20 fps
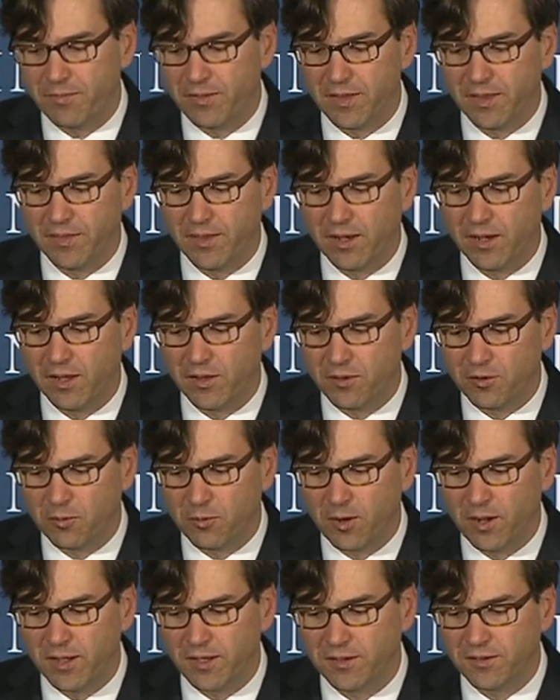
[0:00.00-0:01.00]
than they'd
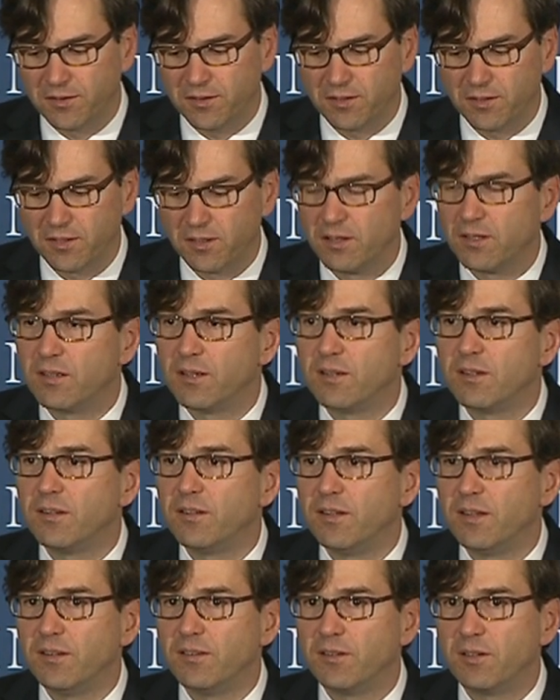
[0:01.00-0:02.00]
otherwise
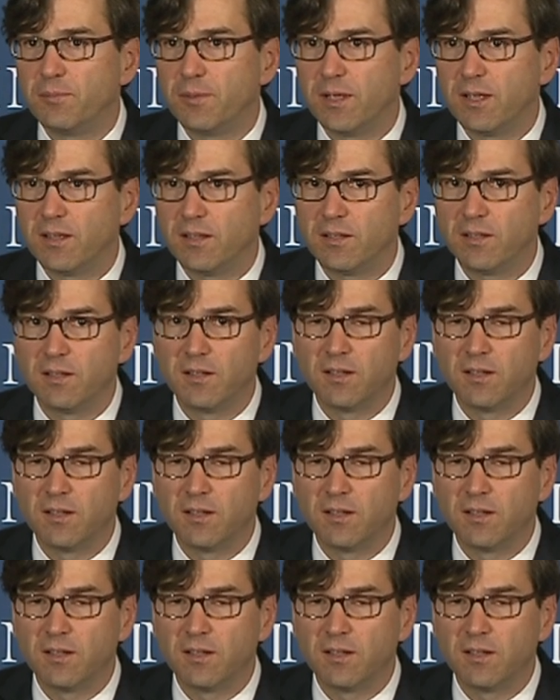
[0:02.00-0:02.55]
need to be.